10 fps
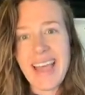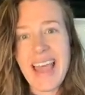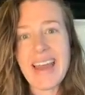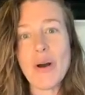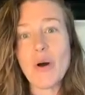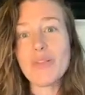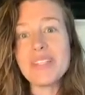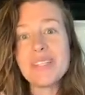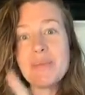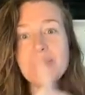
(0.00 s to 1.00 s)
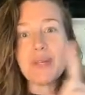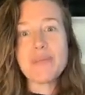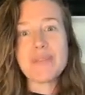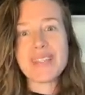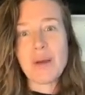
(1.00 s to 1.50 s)
and all the
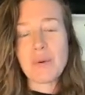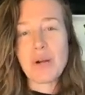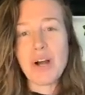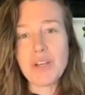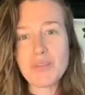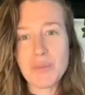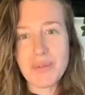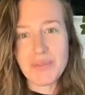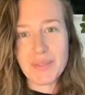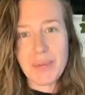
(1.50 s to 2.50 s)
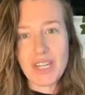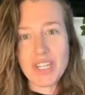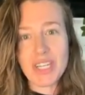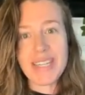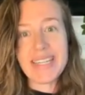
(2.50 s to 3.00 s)
symptoms that were caused from
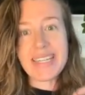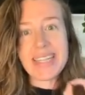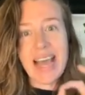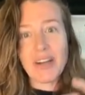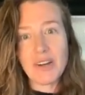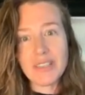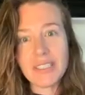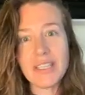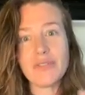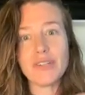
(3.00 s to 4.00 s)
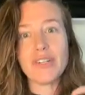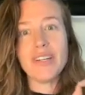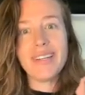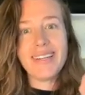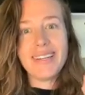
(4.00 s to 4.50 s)
inflammation and the attack on the
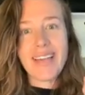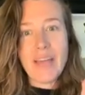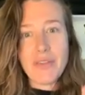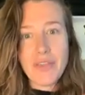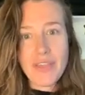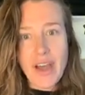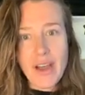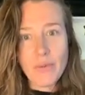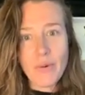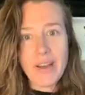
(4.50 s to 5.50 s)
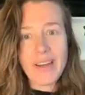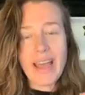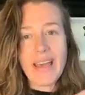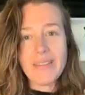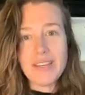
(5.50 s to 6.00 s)
liver and the thyroid
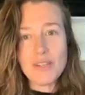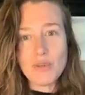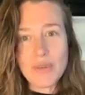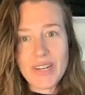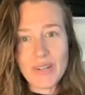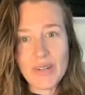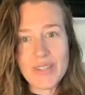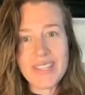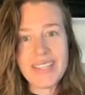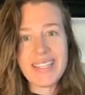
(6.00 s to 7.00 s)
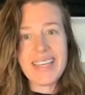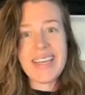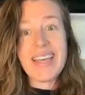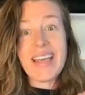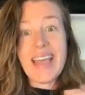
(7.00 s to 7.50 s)
and the adrenals.
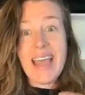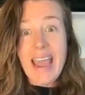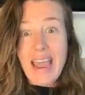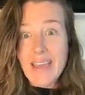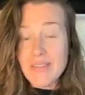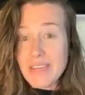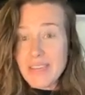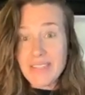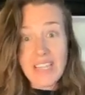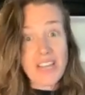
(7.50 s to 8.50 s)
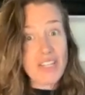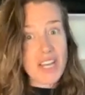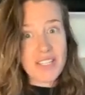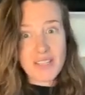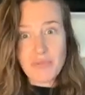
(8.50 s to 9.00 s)
and the
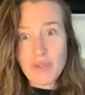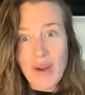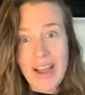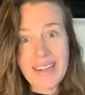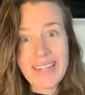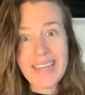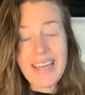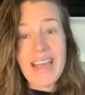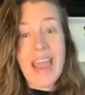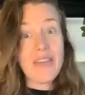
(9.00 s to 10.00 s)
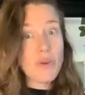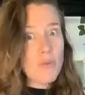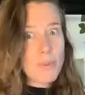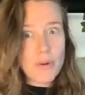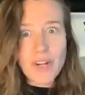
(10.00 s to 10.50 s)
digestive tract and the
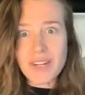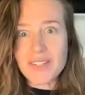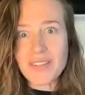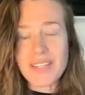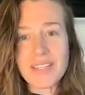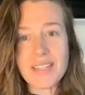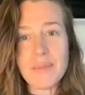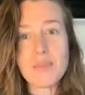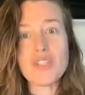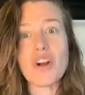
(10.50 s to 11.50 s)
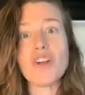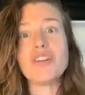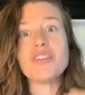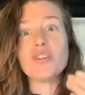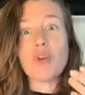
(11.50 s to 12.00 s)
reproductive system
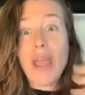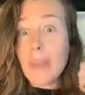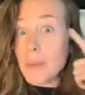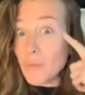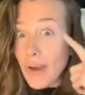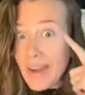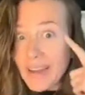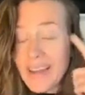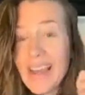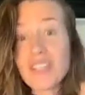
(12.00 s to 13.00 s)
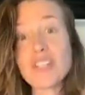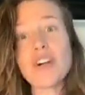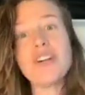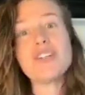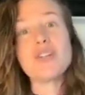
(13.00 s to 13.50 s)
and the brain
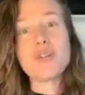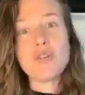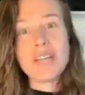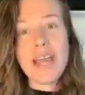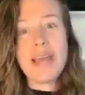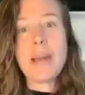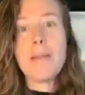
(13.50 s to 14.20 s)
started to create